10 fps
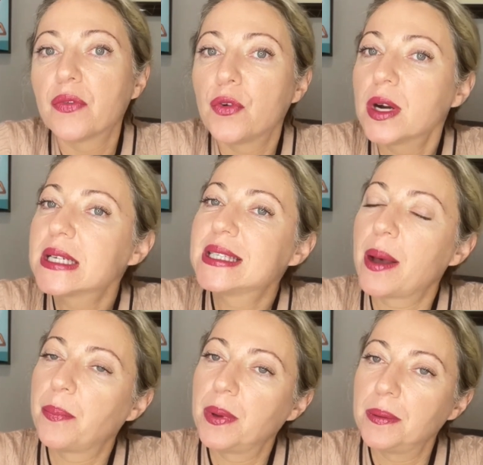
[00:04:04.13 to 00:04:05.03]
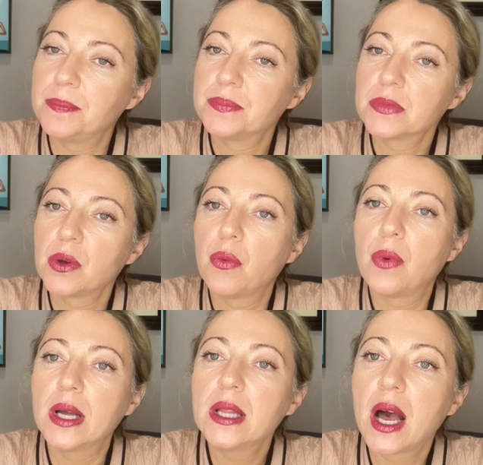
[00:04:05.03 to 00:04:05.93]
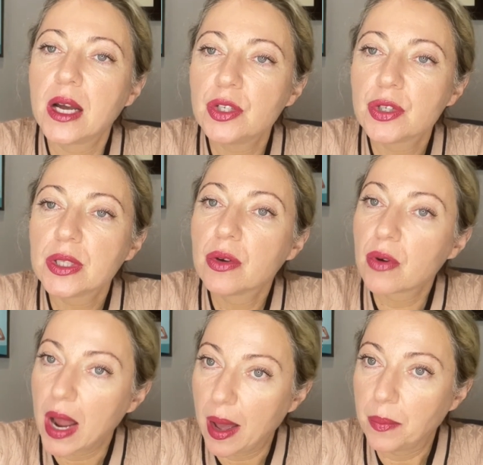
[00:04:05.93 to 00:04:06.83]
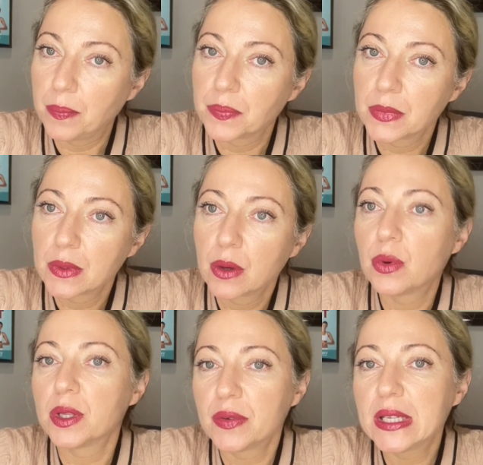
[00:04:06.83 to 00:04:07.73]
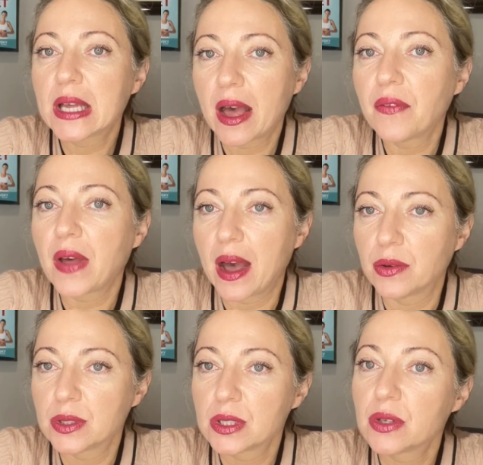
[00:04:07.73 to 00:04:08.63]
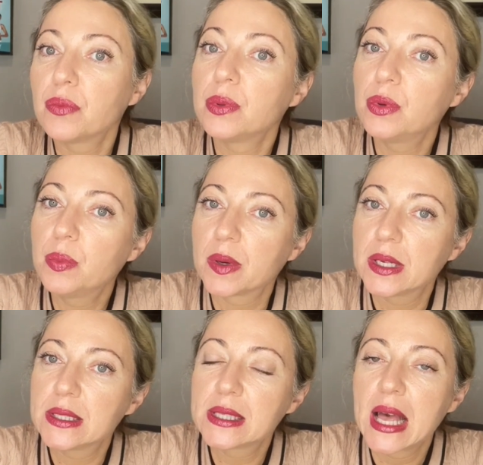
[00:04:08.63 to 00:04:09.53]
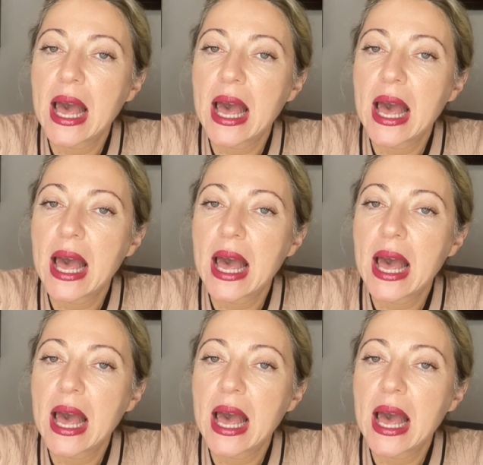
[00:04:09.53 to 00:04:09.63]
For example, 100 gram or 3.5 ounces of blueberries